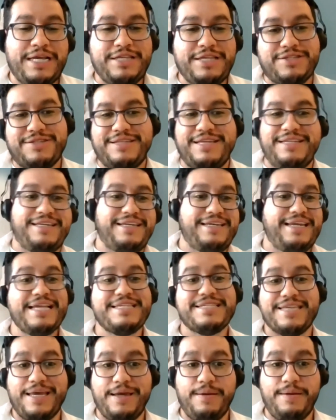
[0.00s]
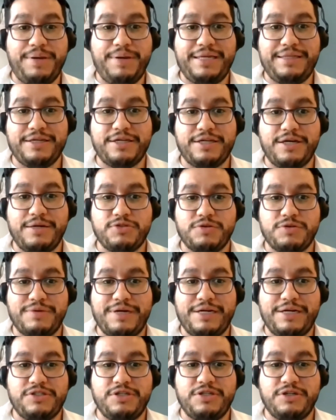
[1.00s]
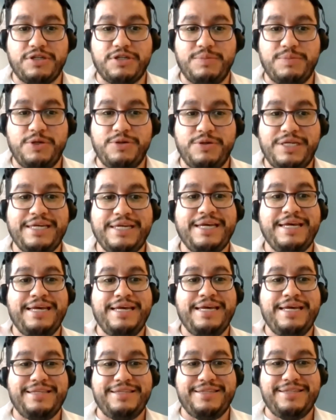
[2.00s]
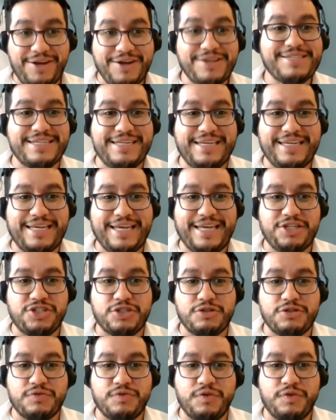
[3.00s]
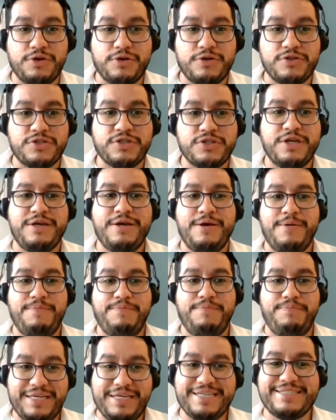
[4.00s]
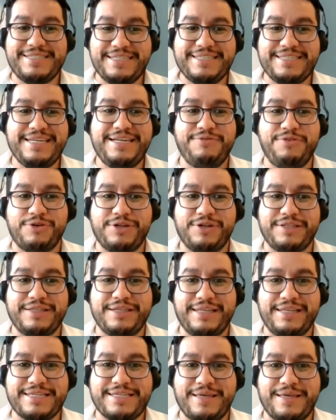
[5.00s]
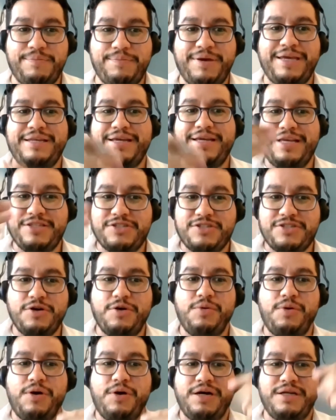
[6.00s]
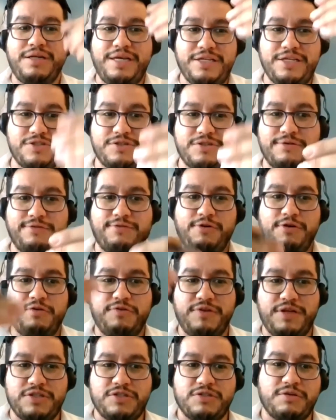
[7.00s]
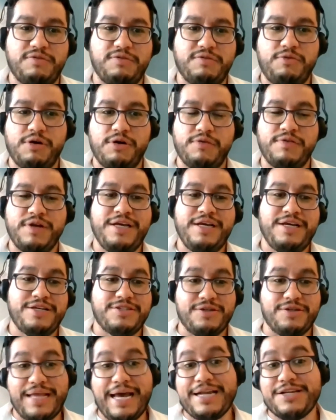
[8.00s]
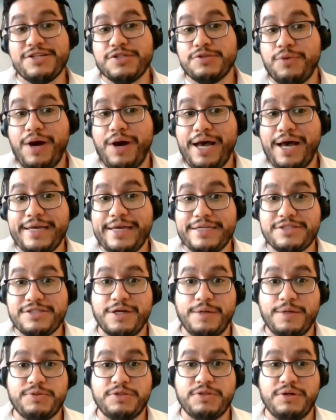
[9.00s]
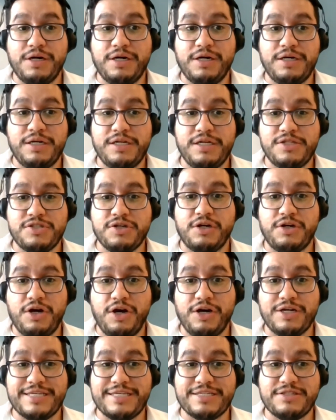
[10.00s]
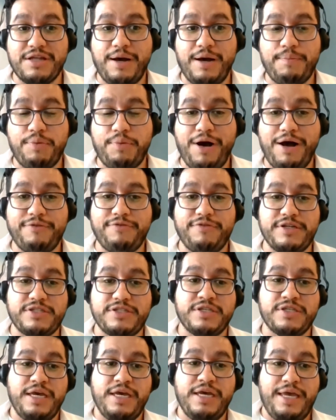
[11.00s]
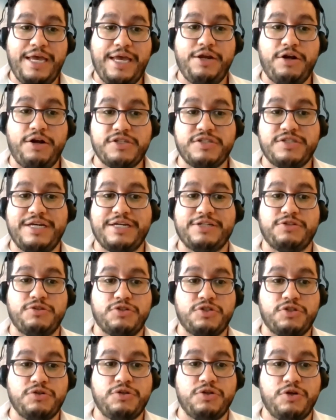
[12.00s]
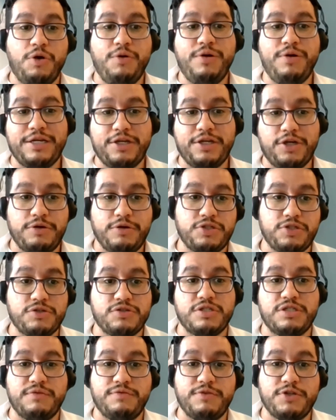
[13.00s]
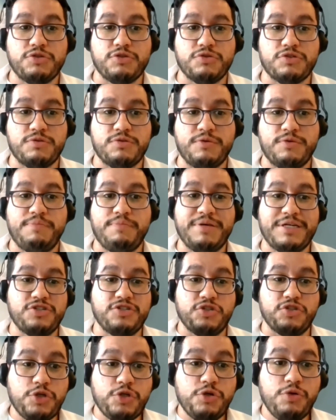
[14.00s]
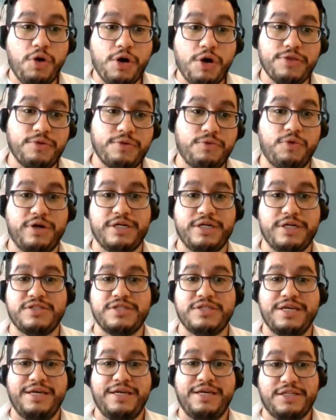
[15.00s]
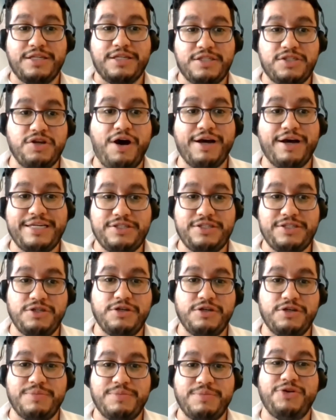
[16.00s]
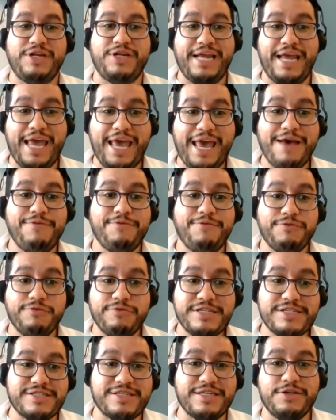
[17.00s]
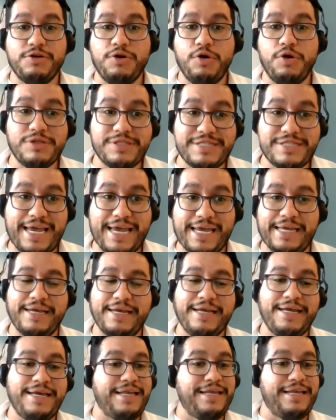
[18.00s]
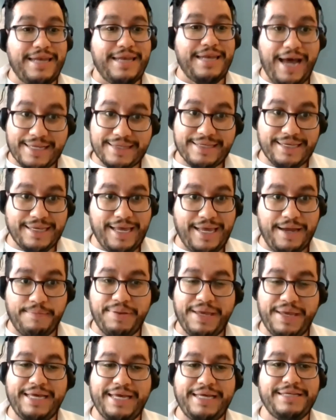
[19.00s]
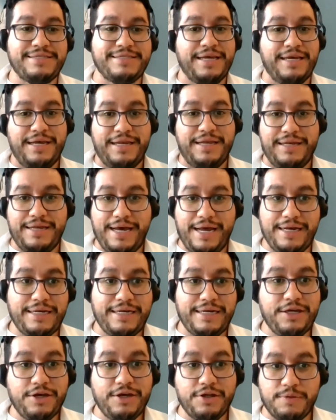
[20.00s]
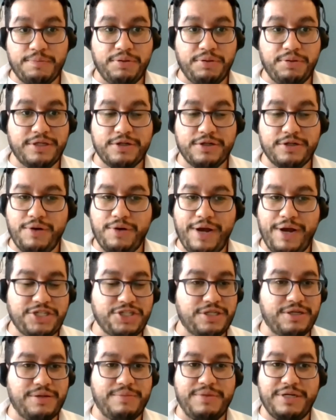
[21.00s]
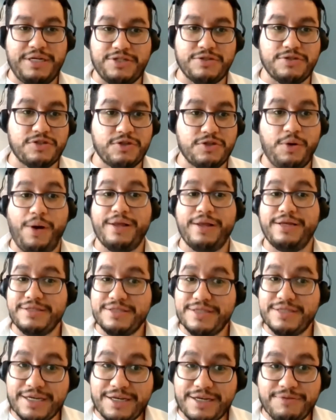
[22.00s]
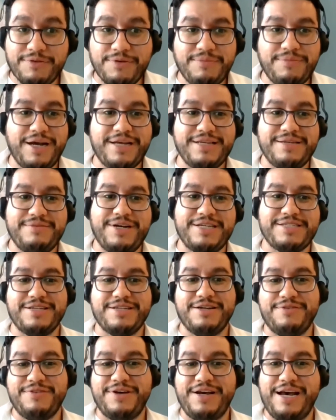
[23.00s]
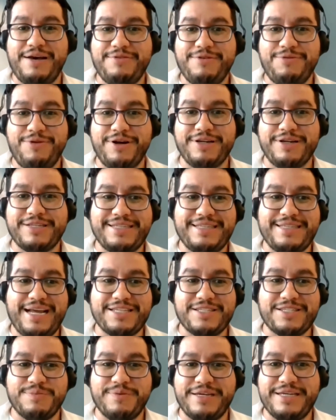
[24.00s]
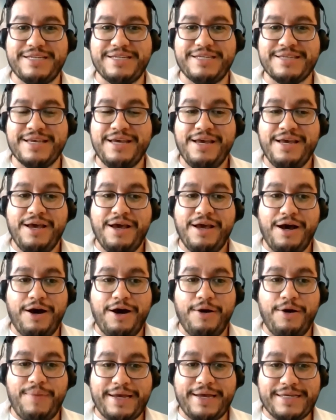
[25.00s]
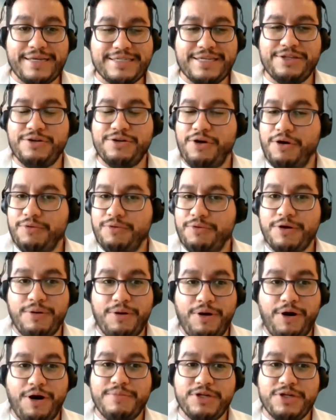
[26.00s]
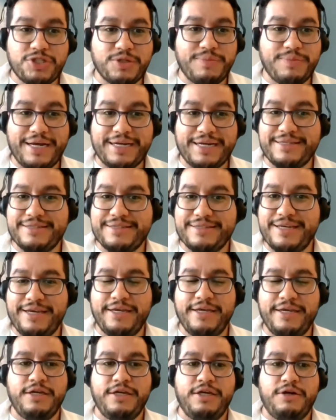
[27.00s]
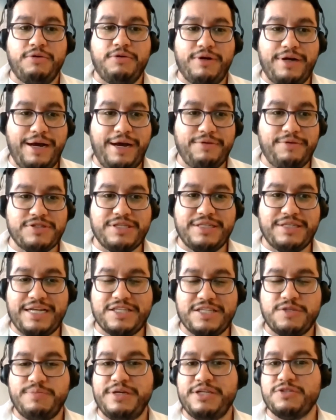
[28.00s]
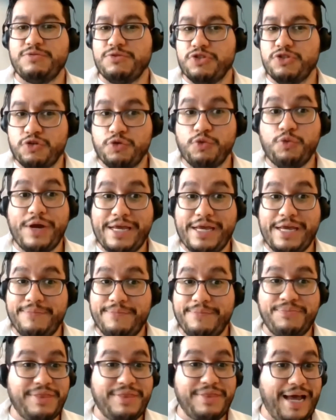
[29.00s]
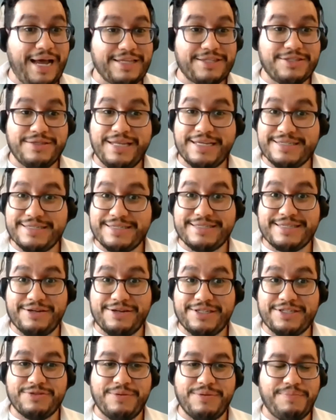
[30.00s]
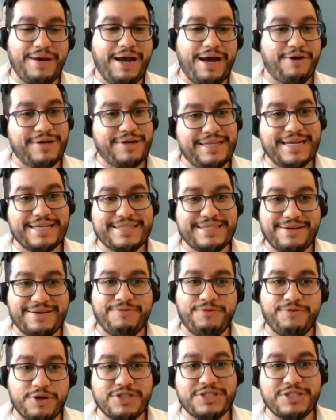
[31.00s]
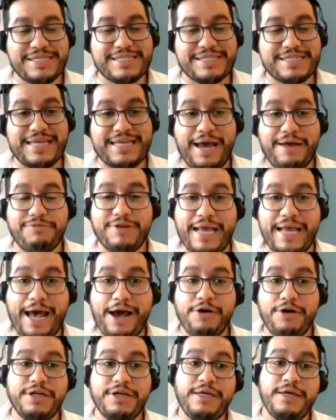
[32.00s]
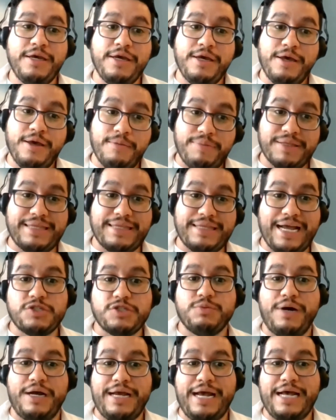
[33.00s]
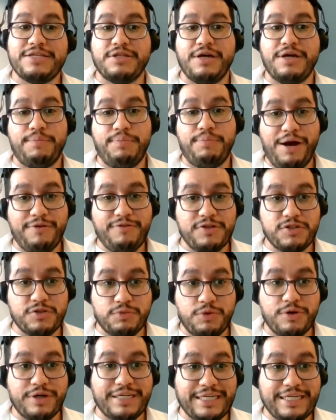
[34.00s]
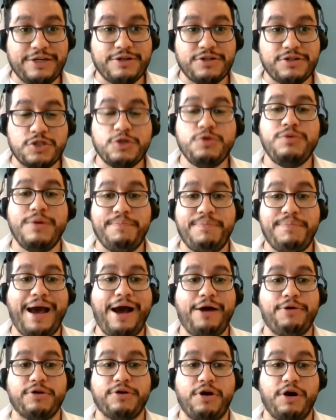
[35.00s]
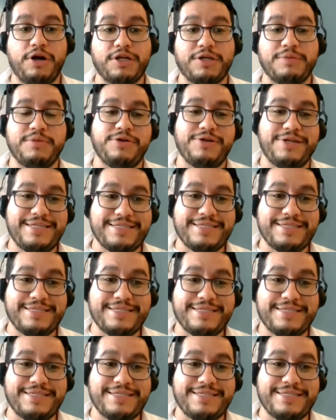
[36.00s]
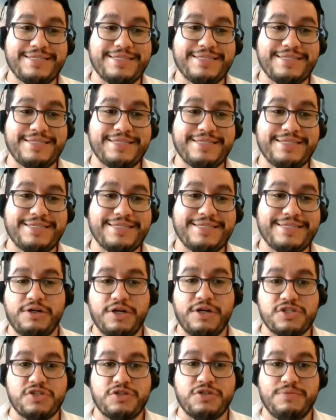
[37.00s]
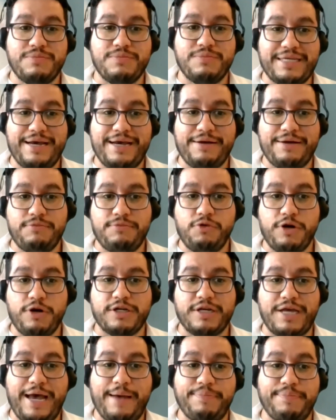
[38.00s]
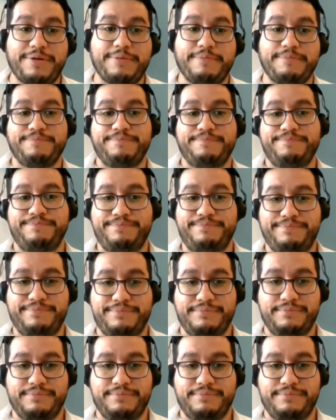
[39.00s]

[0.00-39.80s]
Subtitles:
And so then the next campaign that comes around to your community doesn't engage those voters. because they didn't vote in the last campaign, and so on and so forth and so forth. So that is why it's on us as nonprofits in our sector to go and encourage those individuals to vote, because you are the ones talking to your community every single day, not the campaigns, not any other political action committees or so on. Take it from myself, I haven't worked in that space. I can tell you our mission back in the day when I was in that space was to win, not to necessarily to empower. And that's unfortunately a sad reality, but that's why as nonprofits, we're here to empower our communities. And that's why it's on us to make that work happen.